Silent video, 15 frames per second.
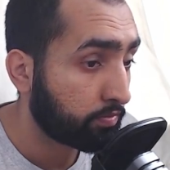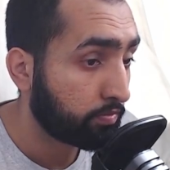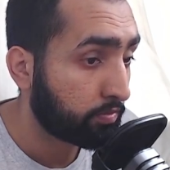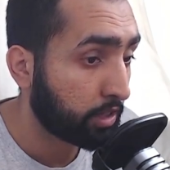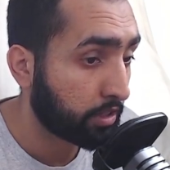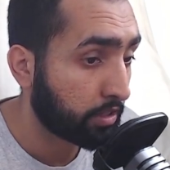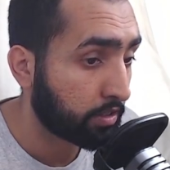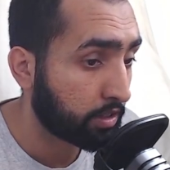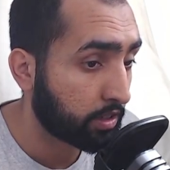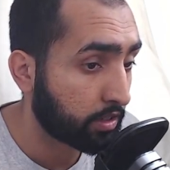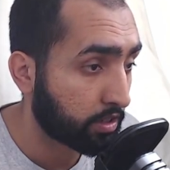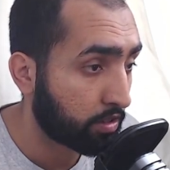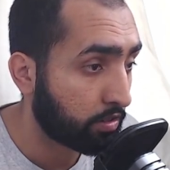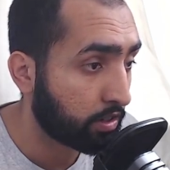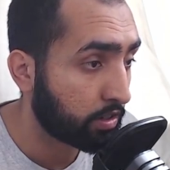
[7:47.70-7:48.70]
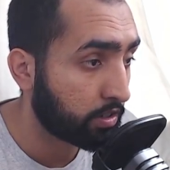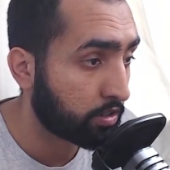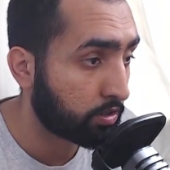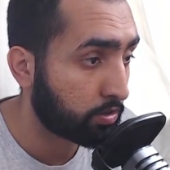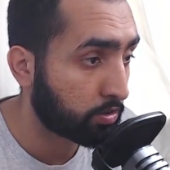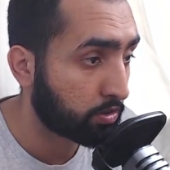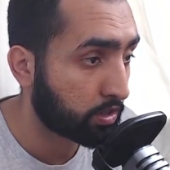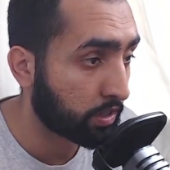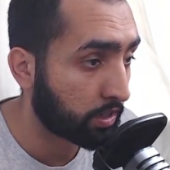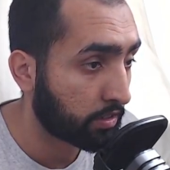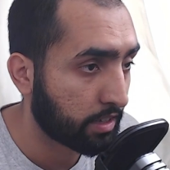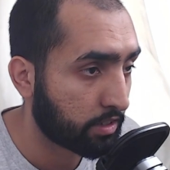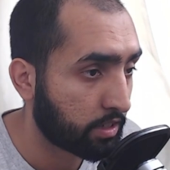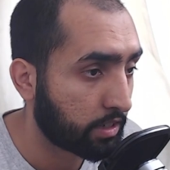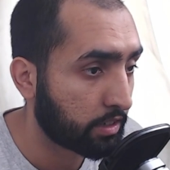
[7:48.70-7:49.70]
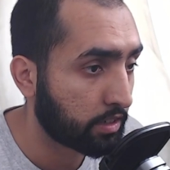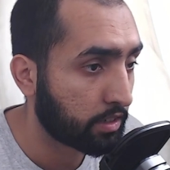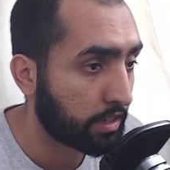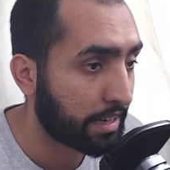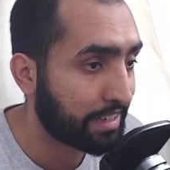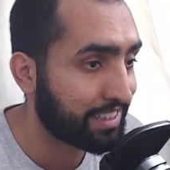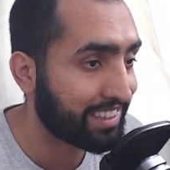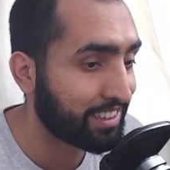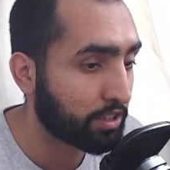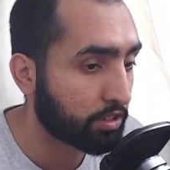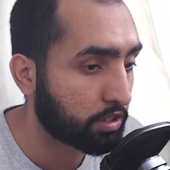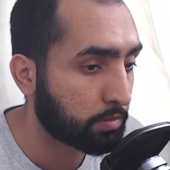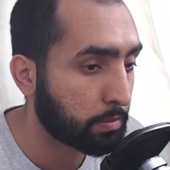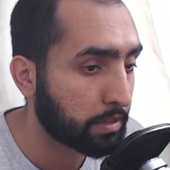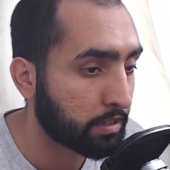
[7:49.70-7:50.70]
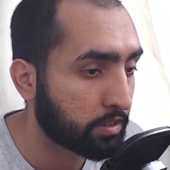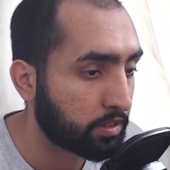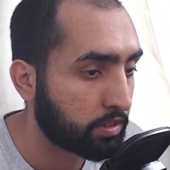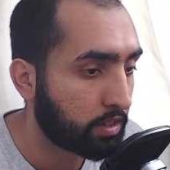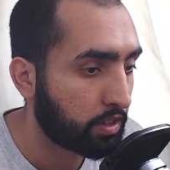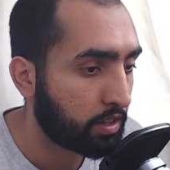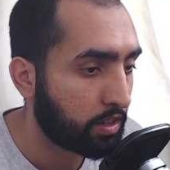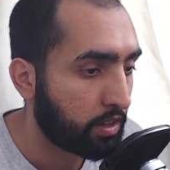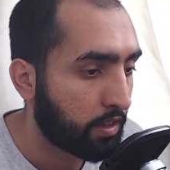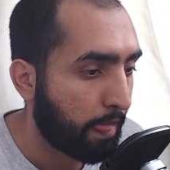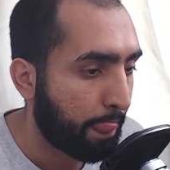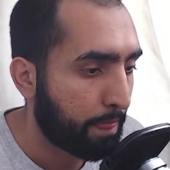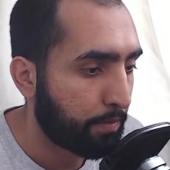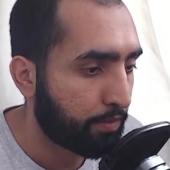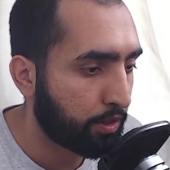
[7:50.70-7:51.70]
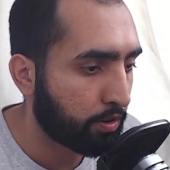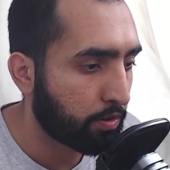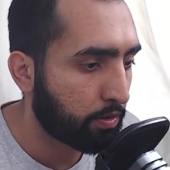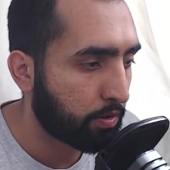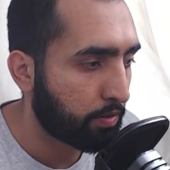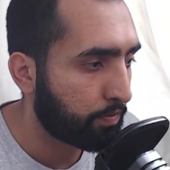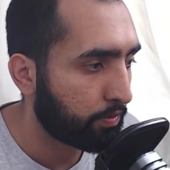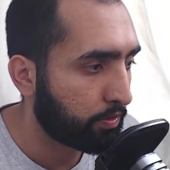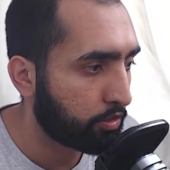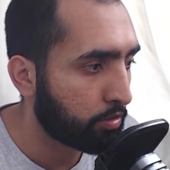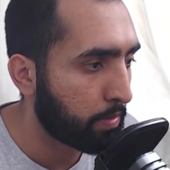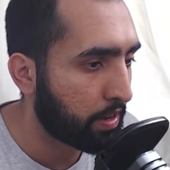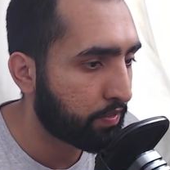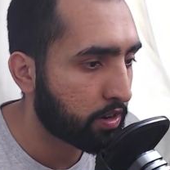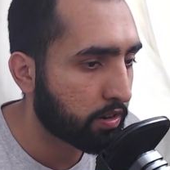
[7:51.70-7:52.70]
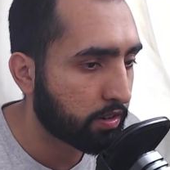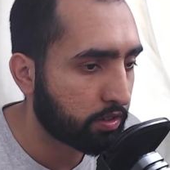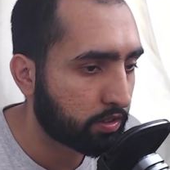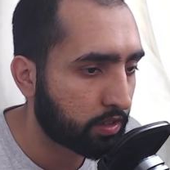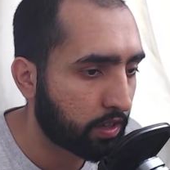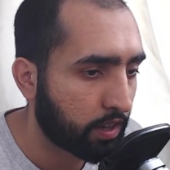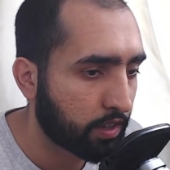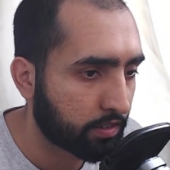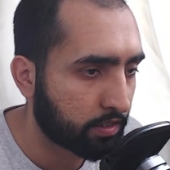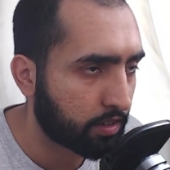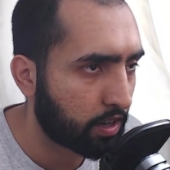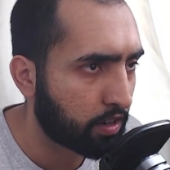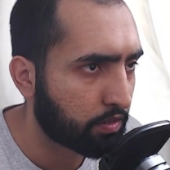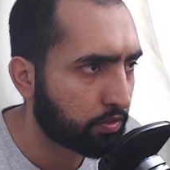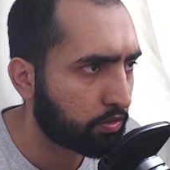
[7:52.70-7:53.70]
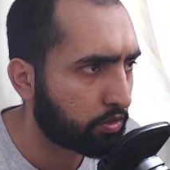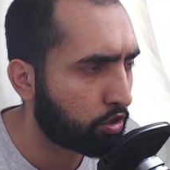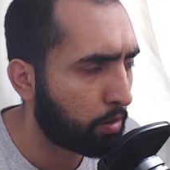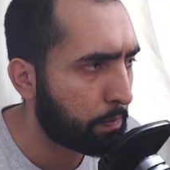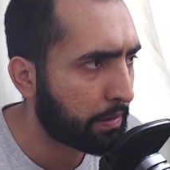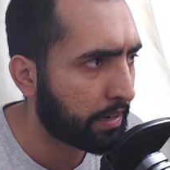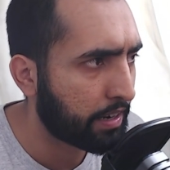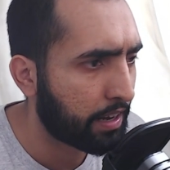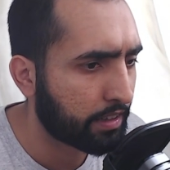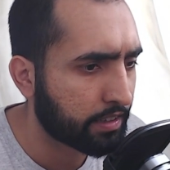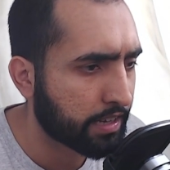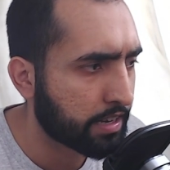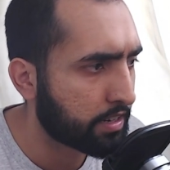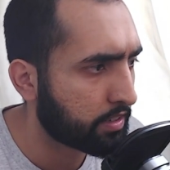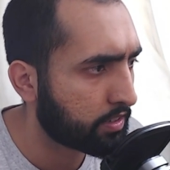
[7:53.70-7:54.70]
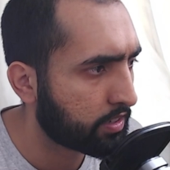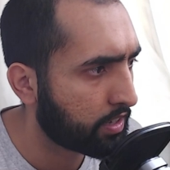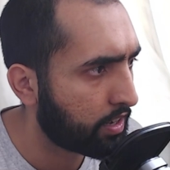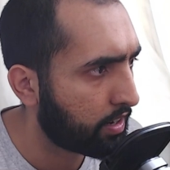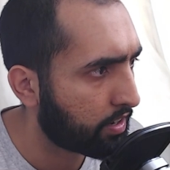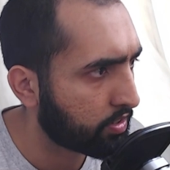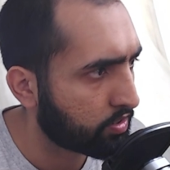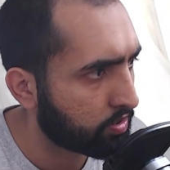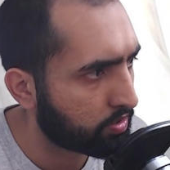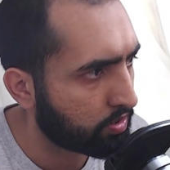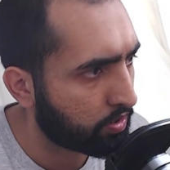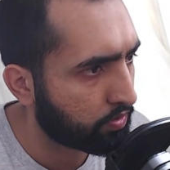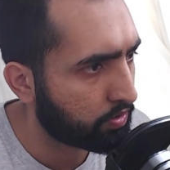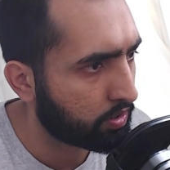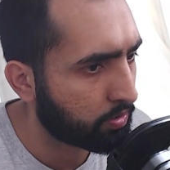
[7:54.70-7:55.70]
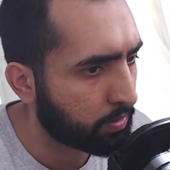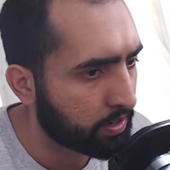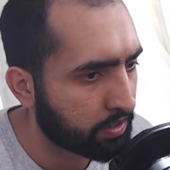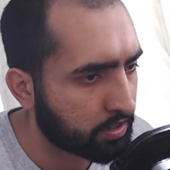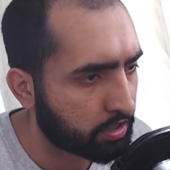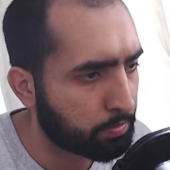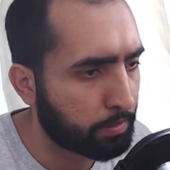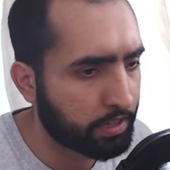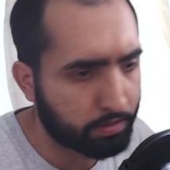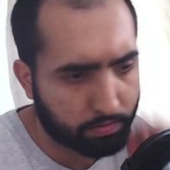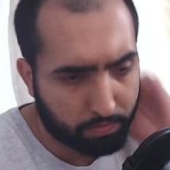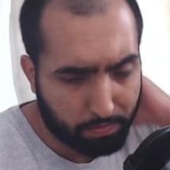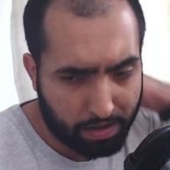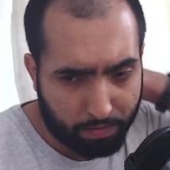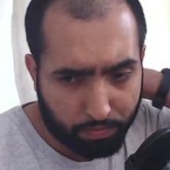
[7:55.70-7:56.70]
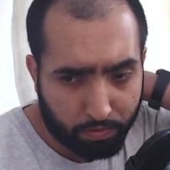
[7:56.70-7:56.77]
You can see it's only distorting when it's hitting those speeds. Though you may have noticed that it's kind of cropping in at the edges here because of the way displacement map